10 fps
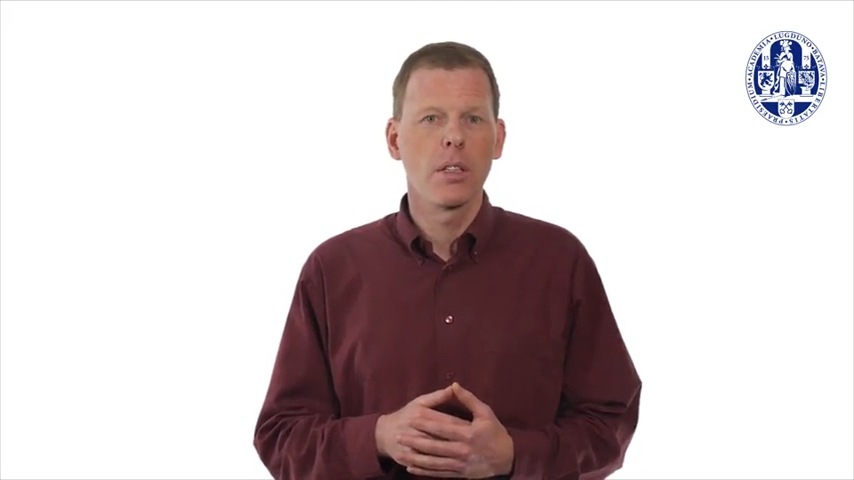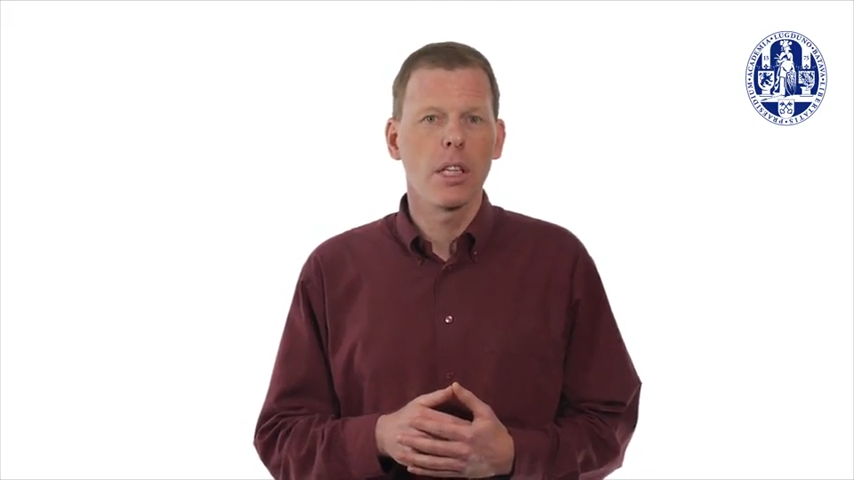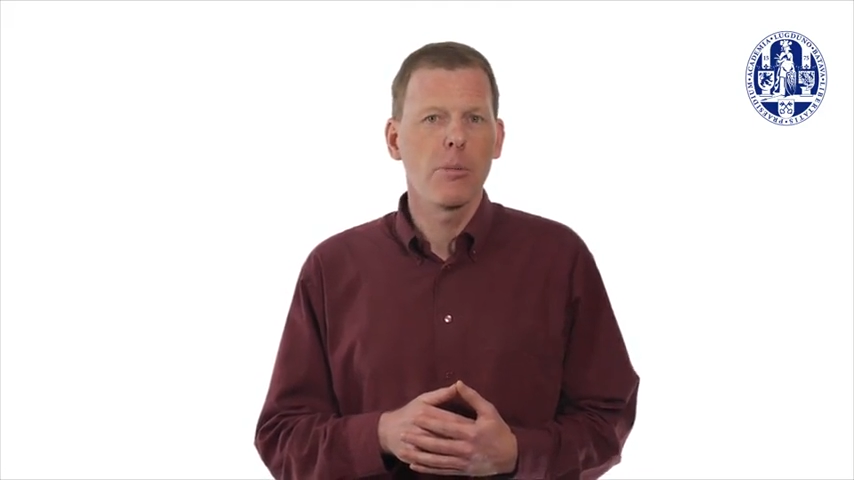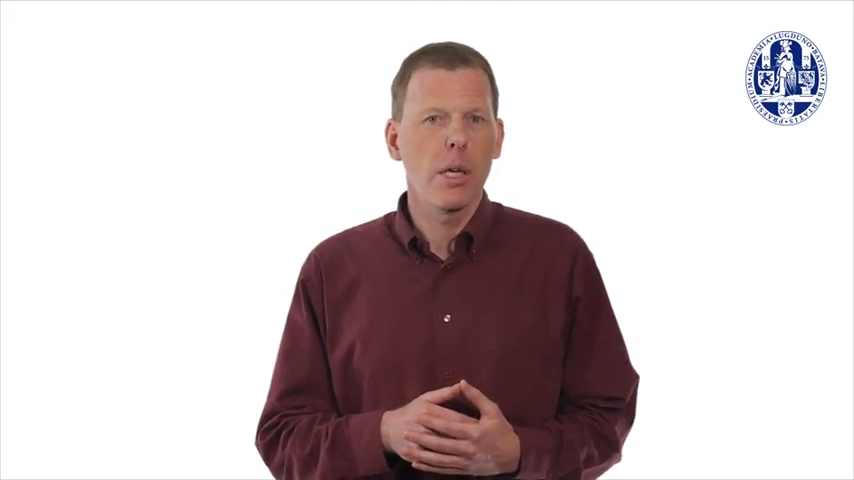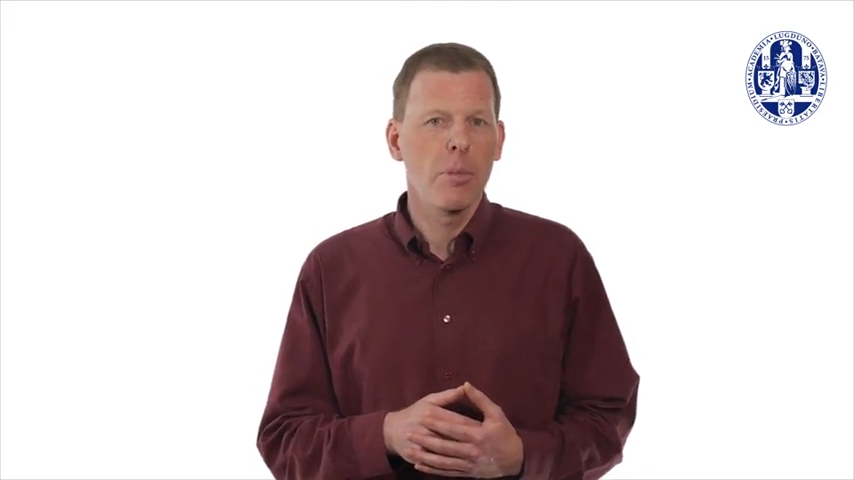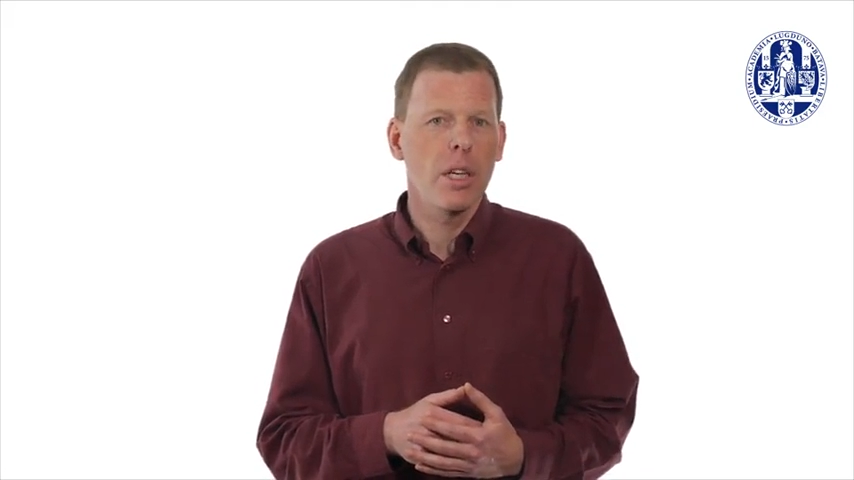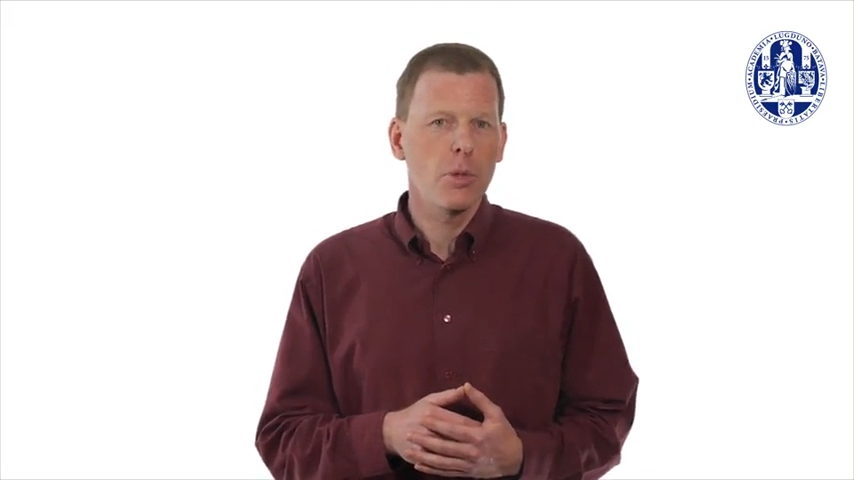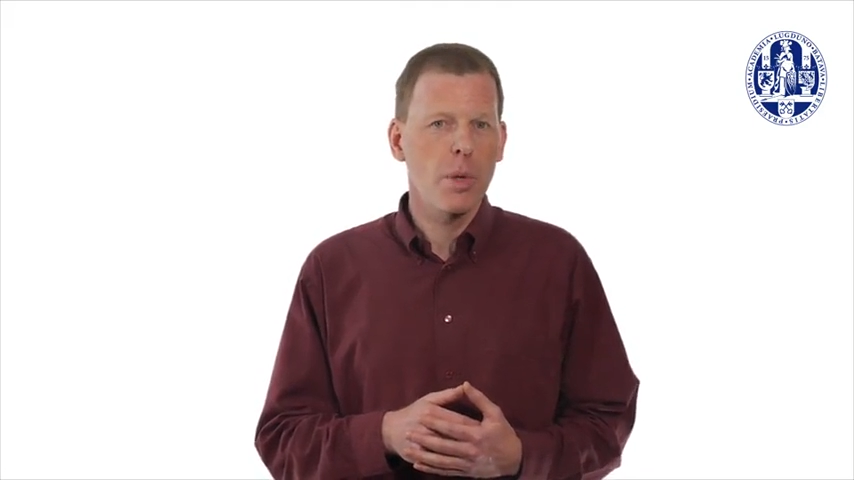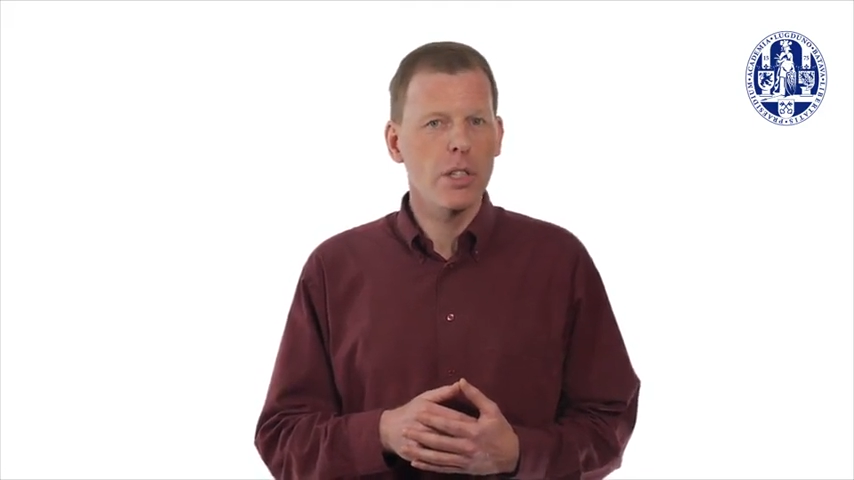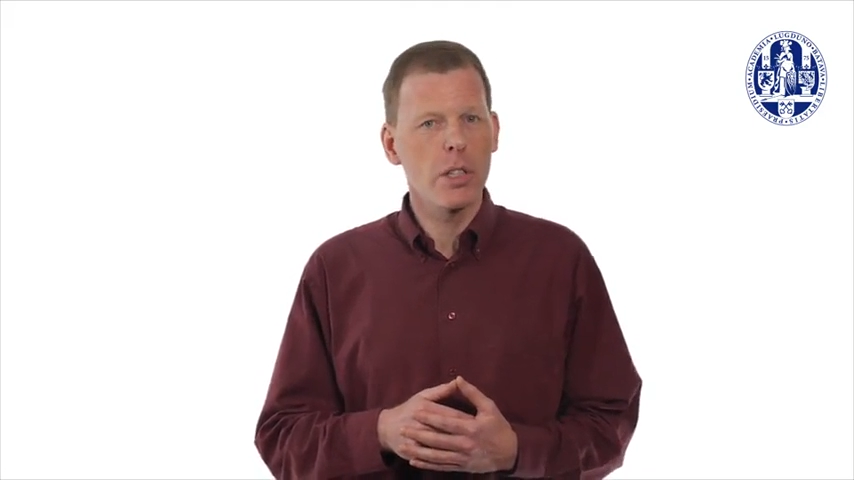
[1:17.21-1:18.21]
They may be
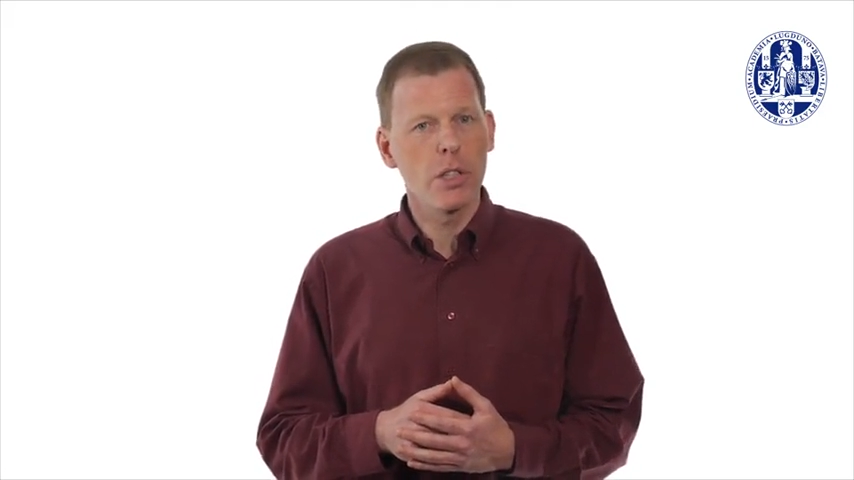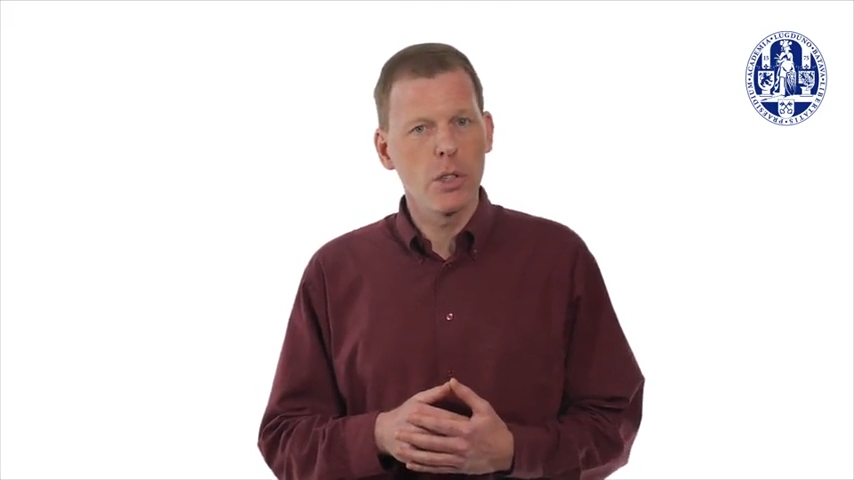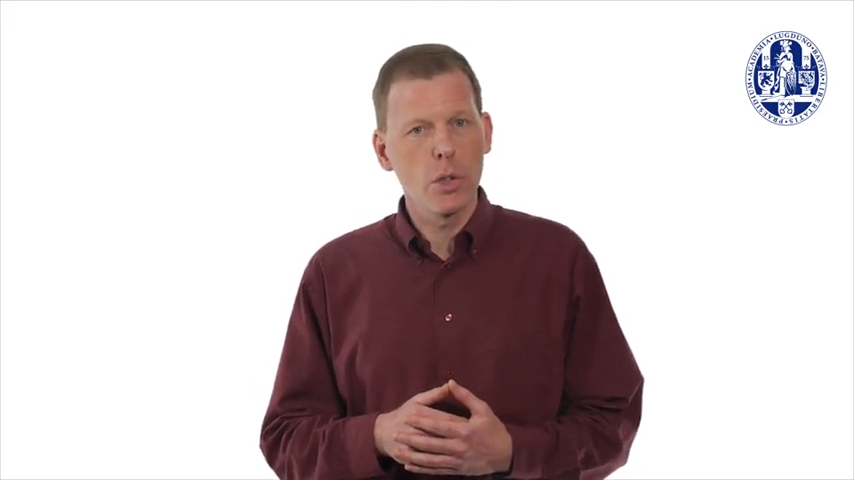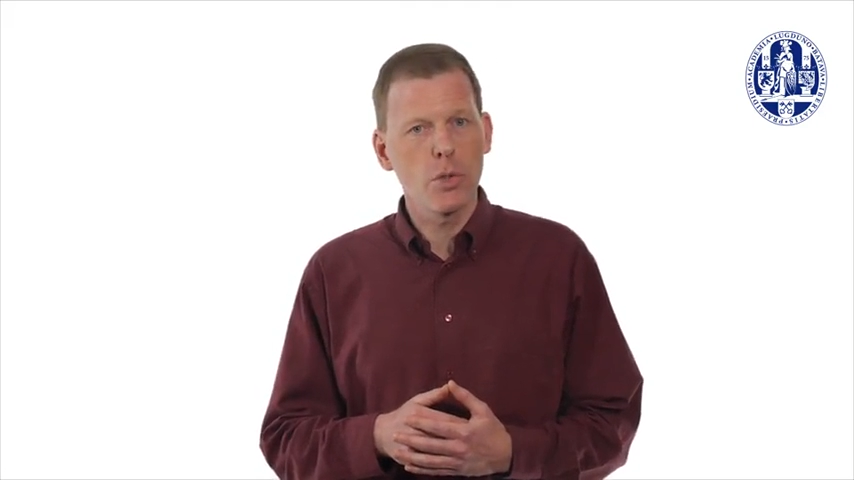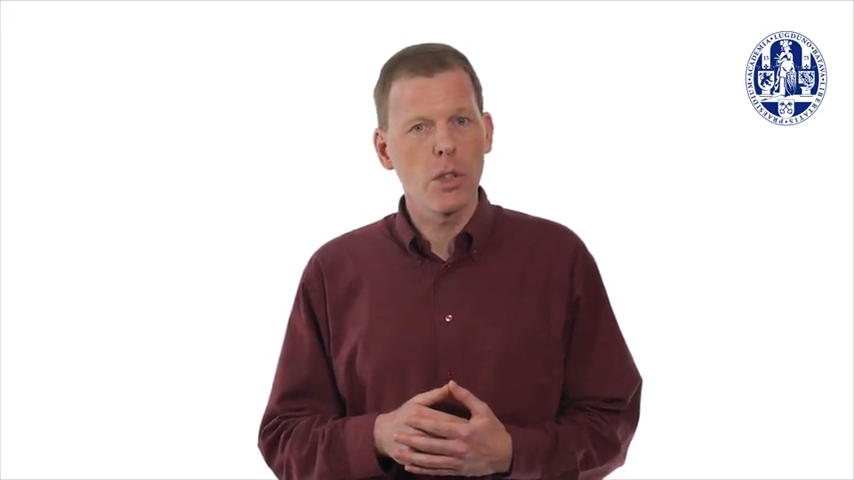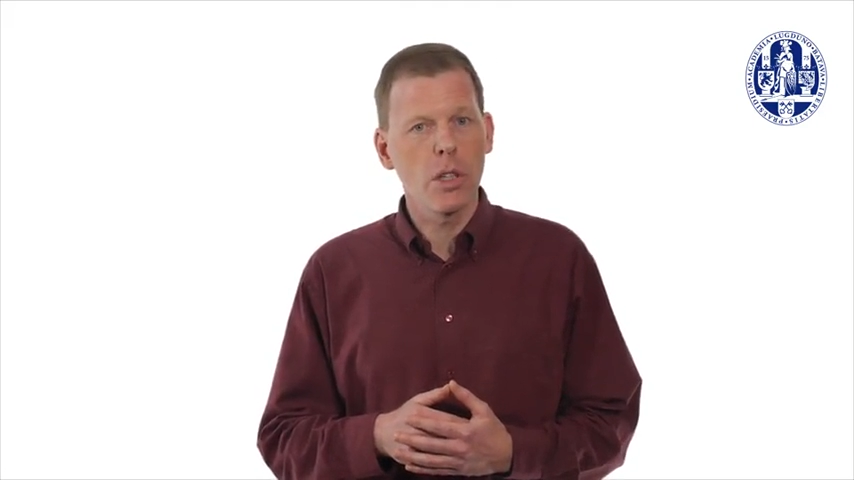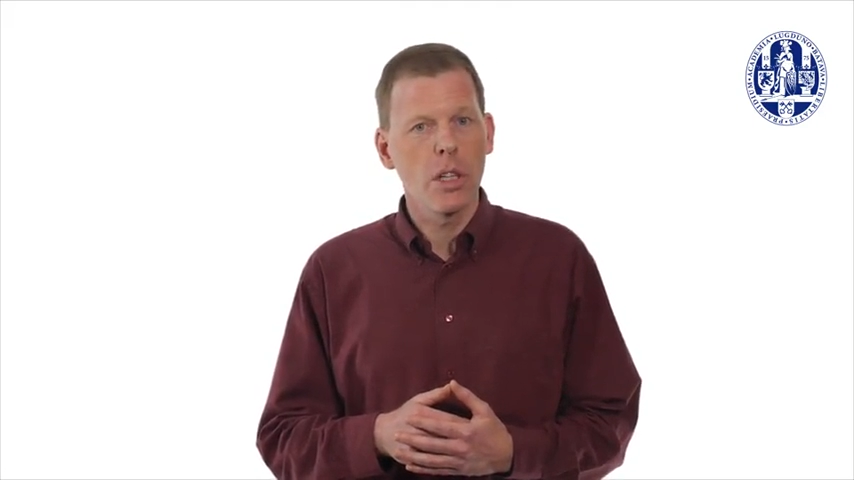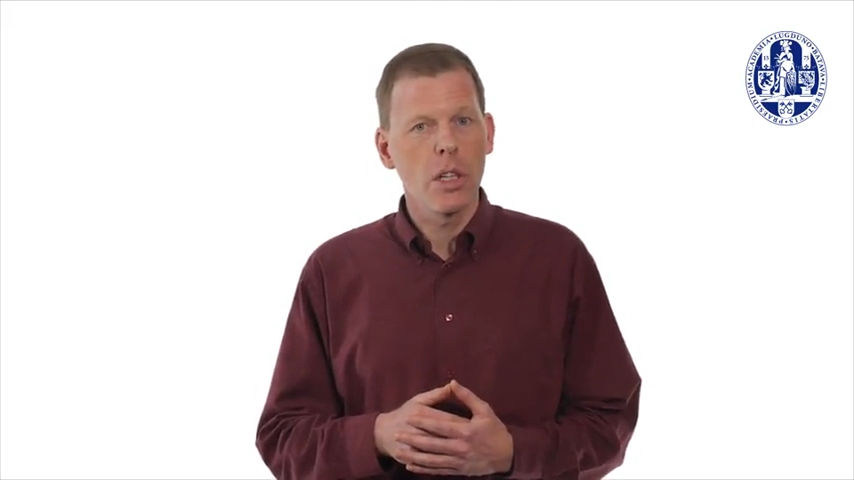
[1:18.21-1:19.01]
especially useful